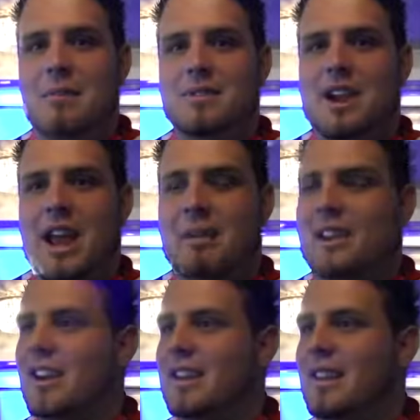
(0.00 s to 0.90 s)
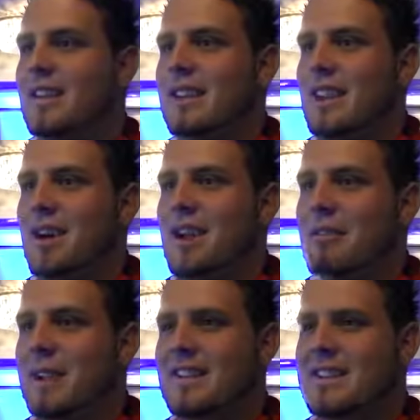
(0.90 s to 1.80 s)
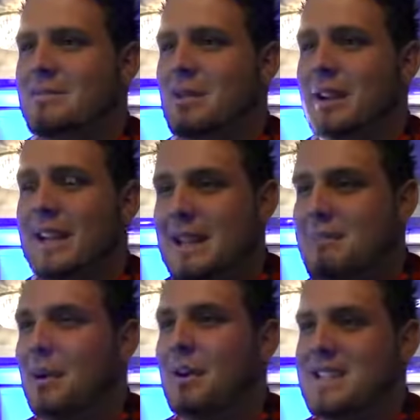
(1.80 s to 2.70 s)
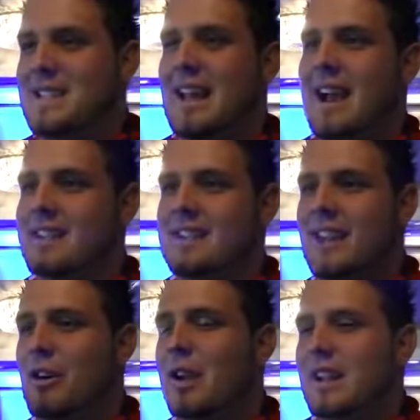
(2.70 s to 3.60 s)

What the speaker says: So it'd be good, you know, if we could just keep progressing that, because, you know,